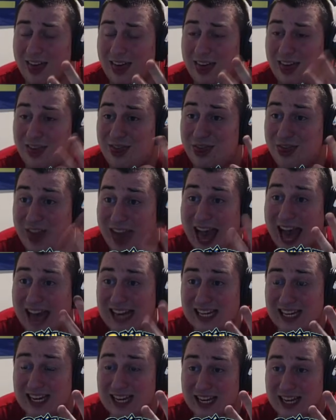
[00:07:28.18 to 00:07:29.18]

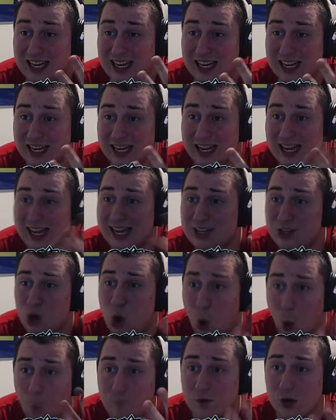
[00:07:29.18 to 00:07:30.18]
That is
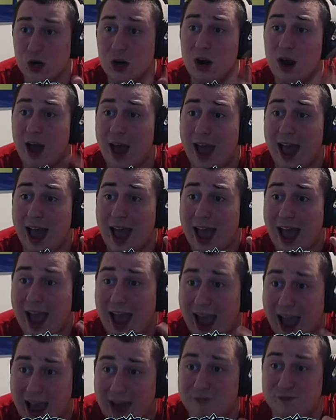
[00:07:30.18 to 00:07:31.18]
over
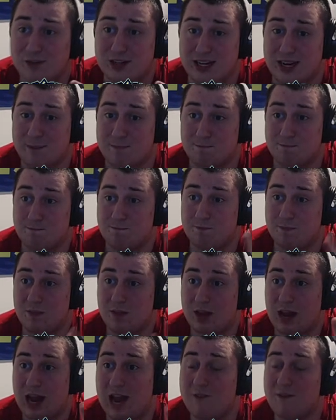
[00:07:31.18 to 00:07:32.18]
half the team.
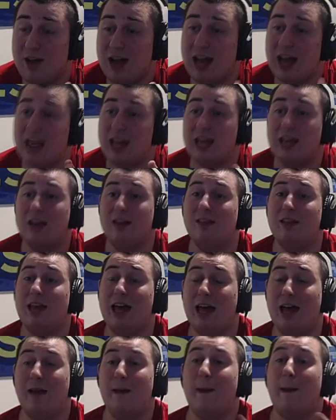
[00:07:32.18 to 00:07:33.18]
If I...
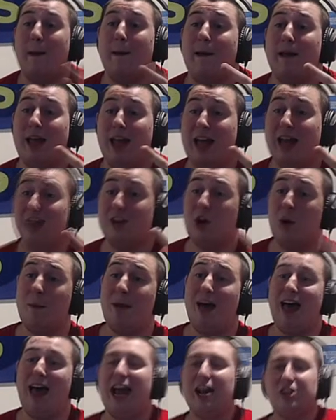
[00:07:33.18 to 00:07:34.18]
It, no
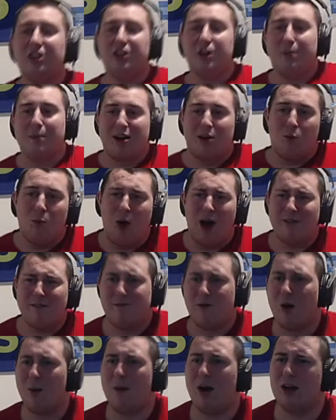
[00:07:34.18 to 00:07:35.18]
matter Actually, no matter what
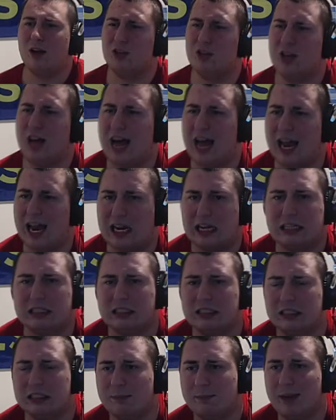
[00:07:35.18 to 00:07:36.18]
four Mons are dying,
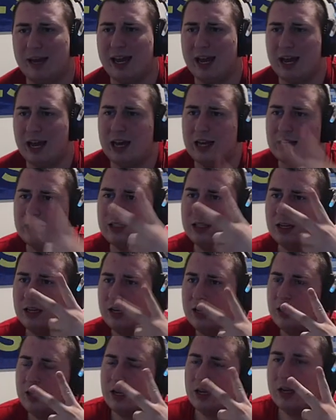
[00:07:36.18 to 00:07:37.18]
because
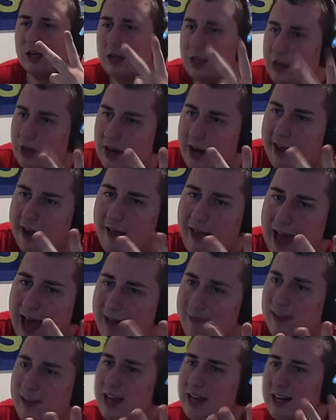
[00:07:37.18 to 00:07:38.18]
you kill
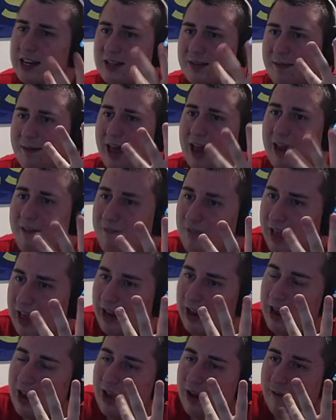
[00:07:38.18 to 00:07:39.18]
half. It doesn't matter if
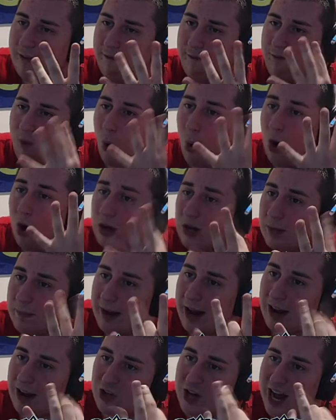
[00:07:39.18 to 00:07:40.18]
like four could be
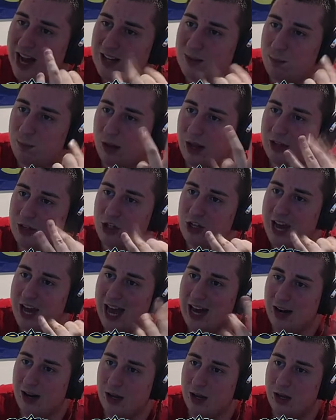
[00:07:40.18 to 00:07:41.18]
on chat's bloodshed.